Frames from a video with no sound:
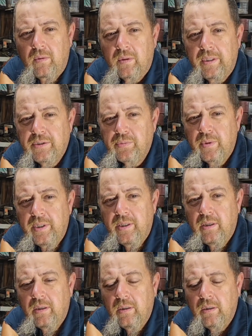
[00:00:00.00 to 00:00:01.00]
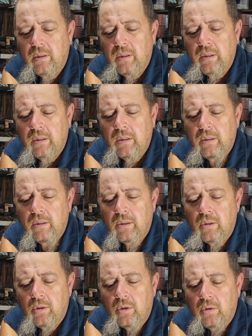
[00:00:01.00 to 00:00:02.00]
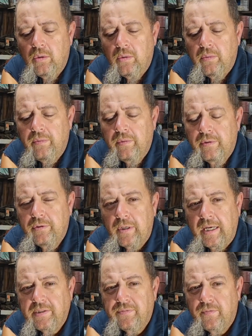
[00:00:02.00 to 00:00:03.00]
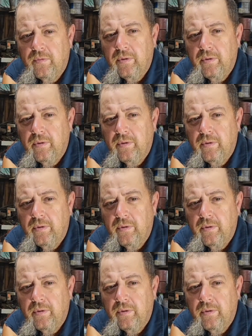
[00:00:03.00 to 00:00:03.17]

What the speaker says: On this one here, the wash